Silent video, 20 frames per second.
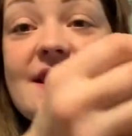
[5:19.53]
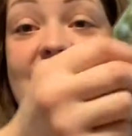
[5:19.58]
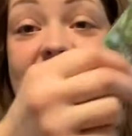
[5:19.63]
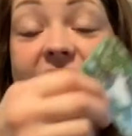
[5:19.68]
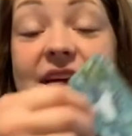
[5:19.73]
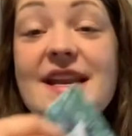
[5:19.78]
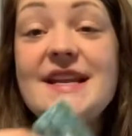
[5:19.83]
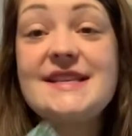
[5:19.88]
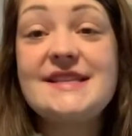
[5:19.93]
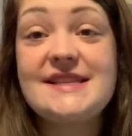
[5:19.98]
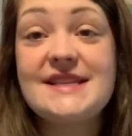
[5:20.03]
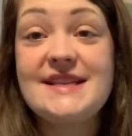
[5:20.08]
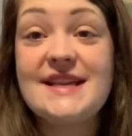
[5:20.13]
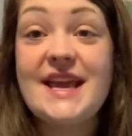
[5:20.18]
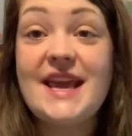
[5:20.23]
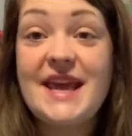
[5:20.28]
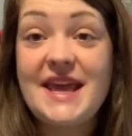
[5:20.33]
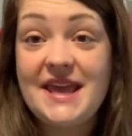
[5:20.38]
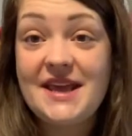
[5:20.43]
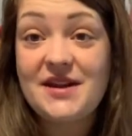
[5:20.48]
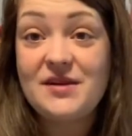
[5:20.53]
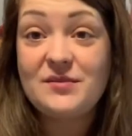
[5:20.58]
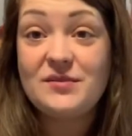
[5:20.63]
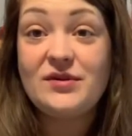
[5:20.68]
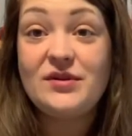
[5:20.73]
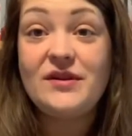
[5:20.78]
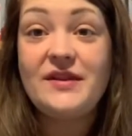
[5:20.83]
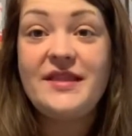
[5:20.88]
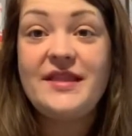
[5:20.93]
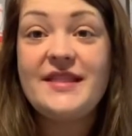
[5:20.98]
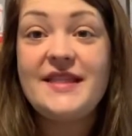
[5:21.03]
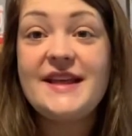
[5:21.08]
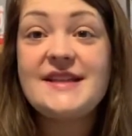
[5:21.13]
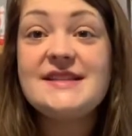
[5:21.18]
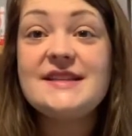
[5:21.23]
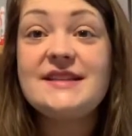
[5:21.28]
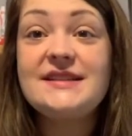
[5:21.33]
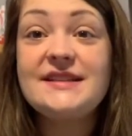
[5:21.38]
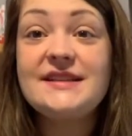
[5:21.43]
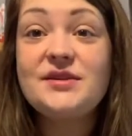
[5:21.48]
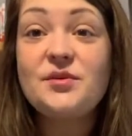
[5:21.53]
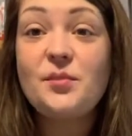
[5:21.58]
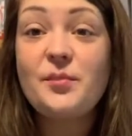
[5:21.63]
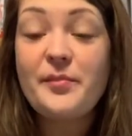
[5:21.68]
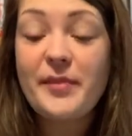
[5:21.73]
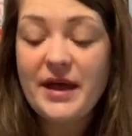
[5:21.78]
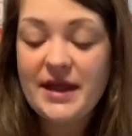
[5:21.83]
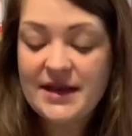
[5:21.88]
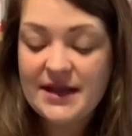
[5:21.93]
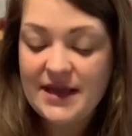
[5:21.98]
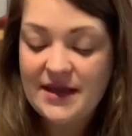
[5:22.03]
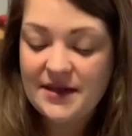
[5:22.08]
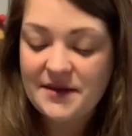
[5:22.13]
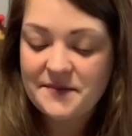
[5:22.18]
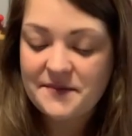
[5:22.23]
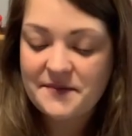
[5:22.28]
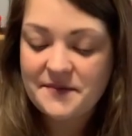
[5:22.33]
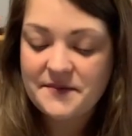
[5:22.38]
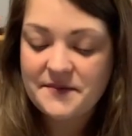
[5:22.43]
That is an animal. That's a little bunny.